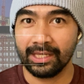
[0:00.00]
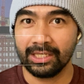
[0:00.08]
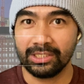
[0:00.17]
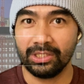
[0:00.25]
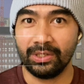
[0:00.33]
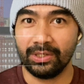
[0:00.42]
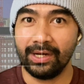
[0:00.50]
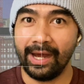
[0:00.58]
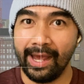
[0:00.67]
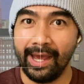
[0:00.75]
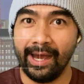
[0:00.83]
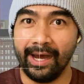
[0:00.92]
So
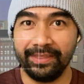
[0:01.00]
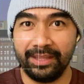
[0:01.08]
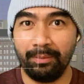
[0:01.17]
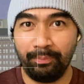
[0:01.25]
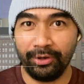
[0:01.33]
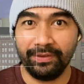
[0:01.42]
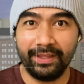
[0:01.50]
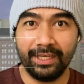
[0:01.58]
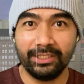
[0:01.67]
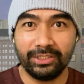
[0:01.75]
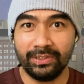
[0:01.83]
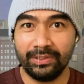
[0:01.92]
at that point
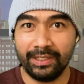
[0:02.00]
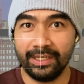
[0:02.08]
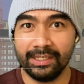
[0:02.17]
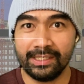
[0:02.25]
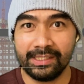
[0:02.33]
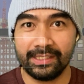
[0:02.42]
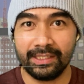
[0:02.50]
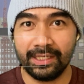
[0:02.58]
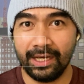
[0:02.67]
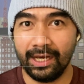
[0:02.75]
then too is,